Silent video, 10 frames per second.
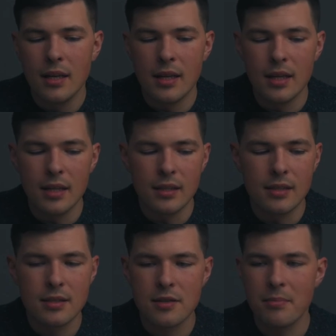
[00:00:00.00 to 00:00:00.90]
the
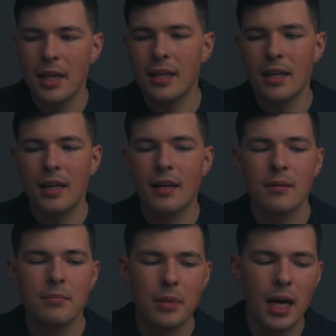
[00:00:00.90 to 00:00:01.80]
decision making
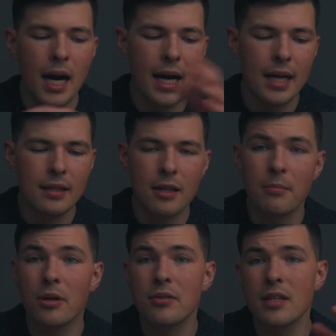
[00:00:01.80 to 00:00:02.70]
behind the
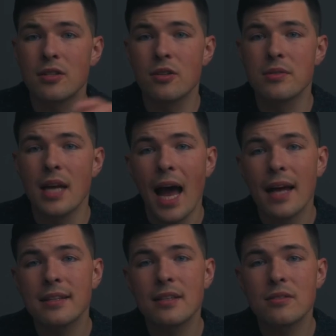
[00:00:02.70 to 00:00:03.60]
components I chose to
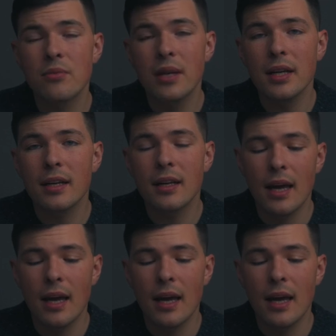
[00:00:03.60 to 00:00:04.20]
add to this rig,